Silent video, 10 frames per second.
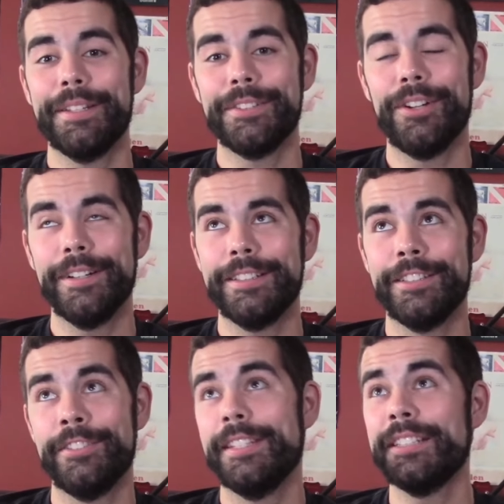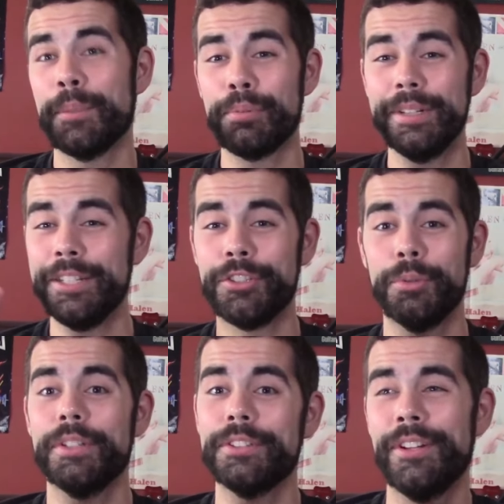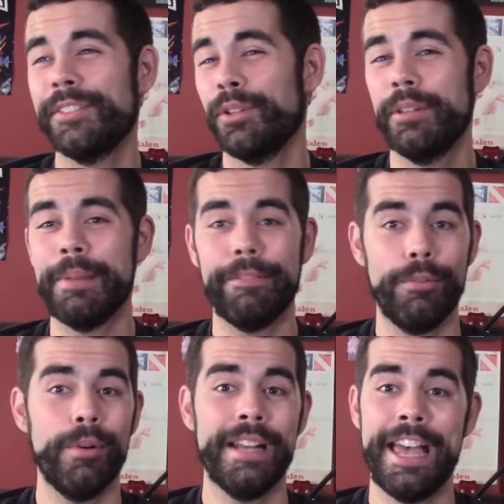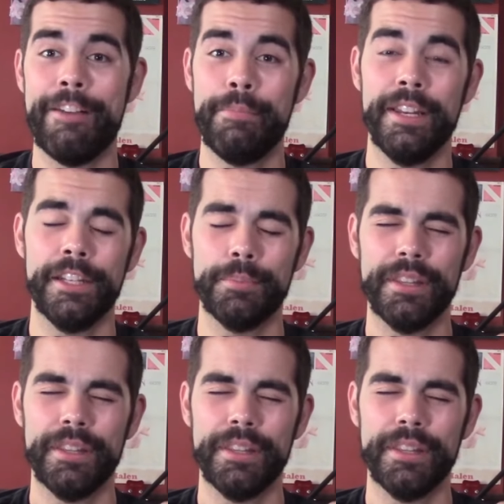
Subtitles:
the song is it's a pretty short song, it's only about 4.5 minutes,